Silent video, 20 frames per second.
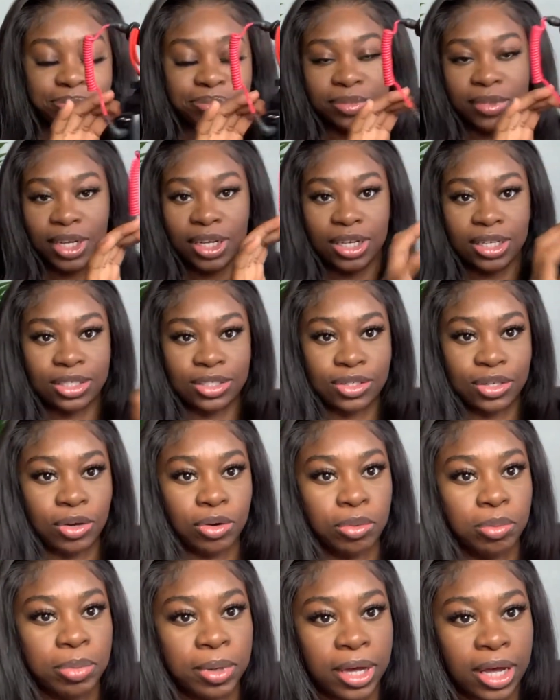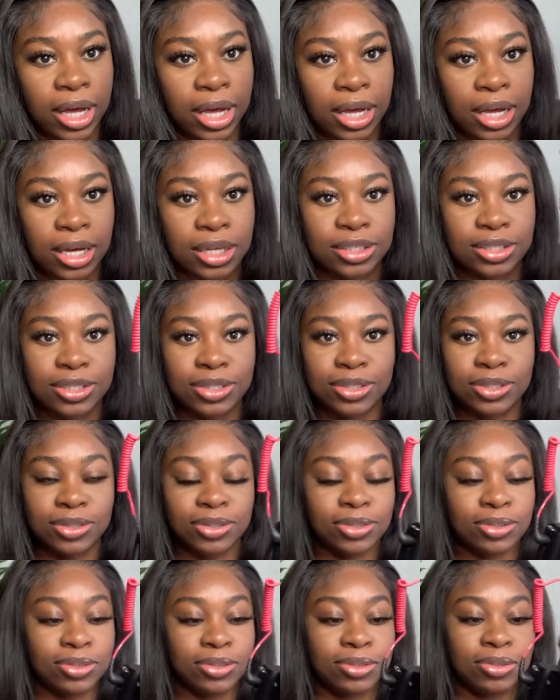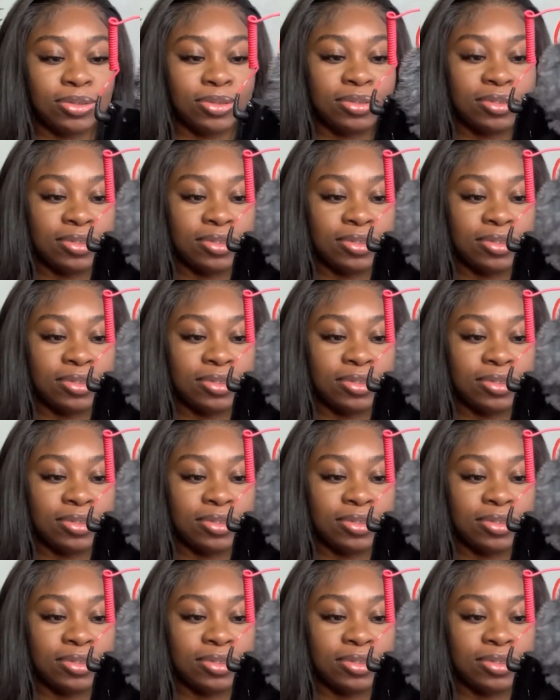it does go back to